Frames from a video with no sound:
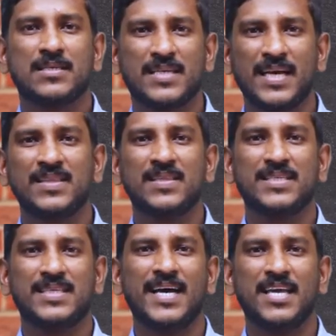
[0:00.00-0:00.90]

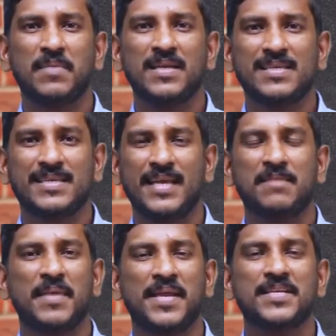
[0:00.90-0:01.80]
10th time in
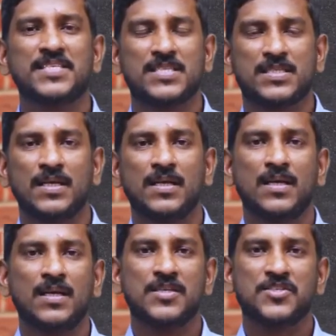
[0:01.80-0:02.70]
10 minutes
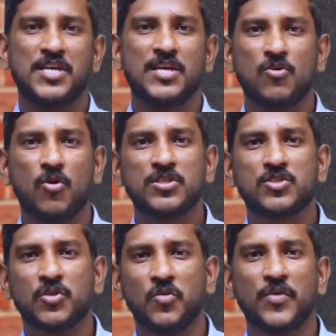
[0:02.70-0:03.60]
she
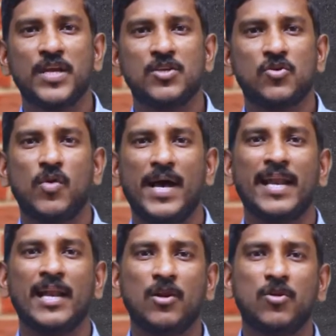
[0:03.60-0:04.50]
goes to the window
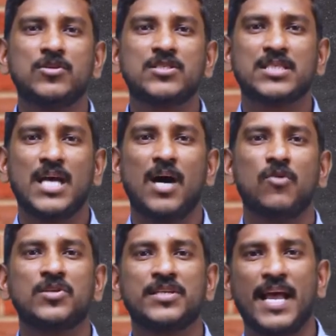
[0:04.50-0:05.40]
and looks
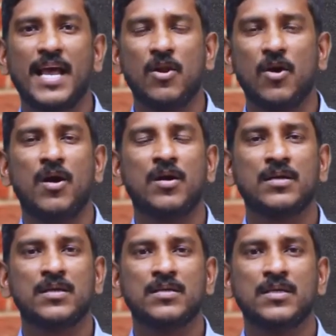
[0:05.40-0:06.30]
out
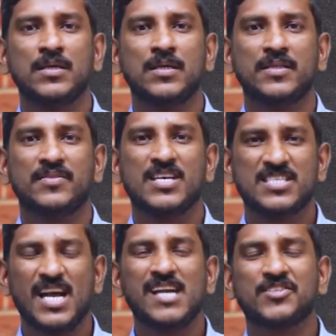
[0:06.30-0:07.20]
along the
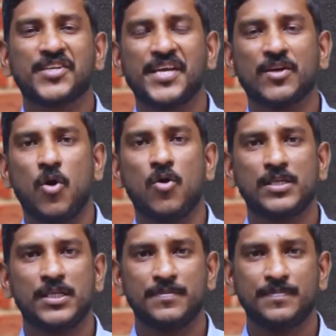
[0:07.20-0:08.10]
sultry
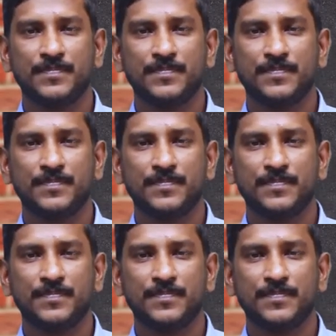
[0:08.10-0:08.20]
road.